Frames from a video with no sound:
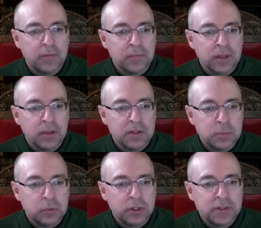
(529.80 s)
This
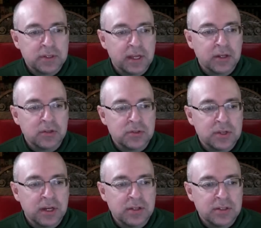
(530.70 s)
book is an
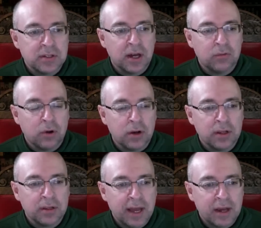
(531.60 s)
exercise in ironic
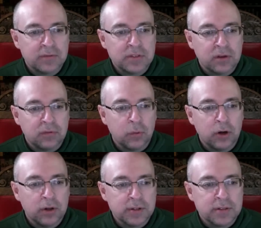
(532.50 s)
lack of
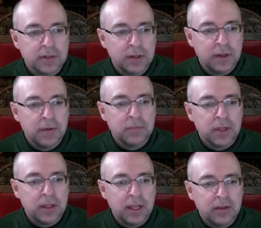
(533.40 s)
self-awareness.
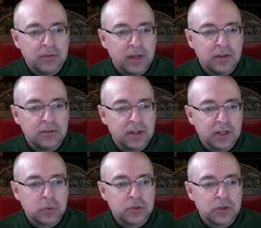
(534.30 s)
An
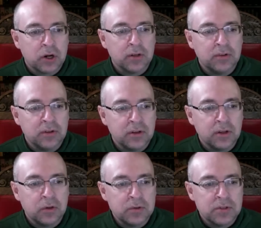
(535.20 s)
anti-intellectual charlatan
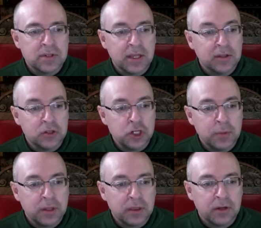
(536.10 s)
accuses a
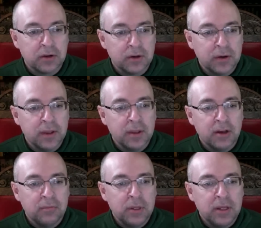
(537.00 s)
legitimate thinker
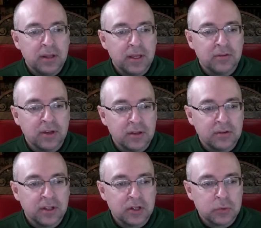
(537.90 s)
of being an
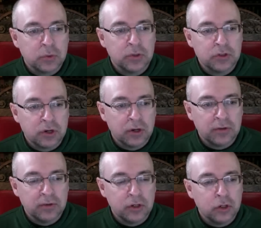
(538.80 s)
anti-intellectual
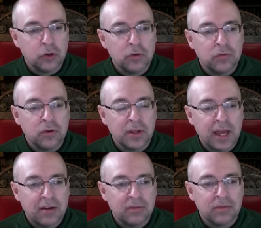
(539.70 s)
charlatan. Good for a
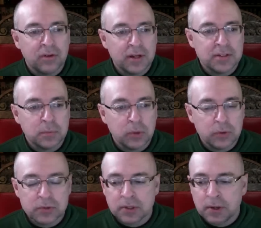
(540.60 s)
laugh,
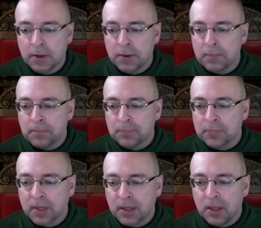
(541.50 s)
suppose.
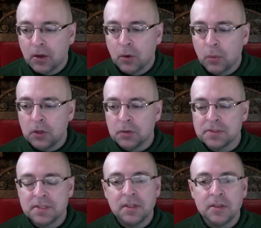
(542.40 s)
What you'll
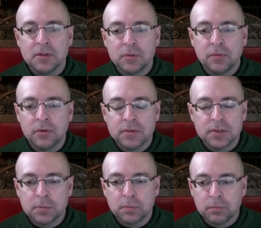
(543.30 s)
see in these reviews
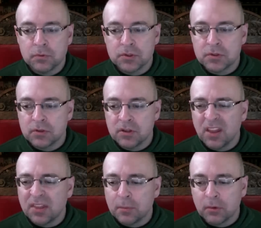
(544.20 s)
is just
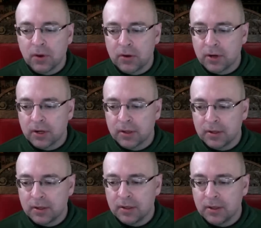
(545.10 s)
nothing but rhetoric,
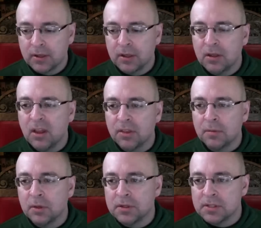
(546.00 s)
nothing
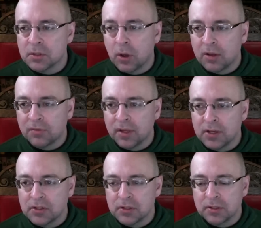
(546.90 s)
but disqualification.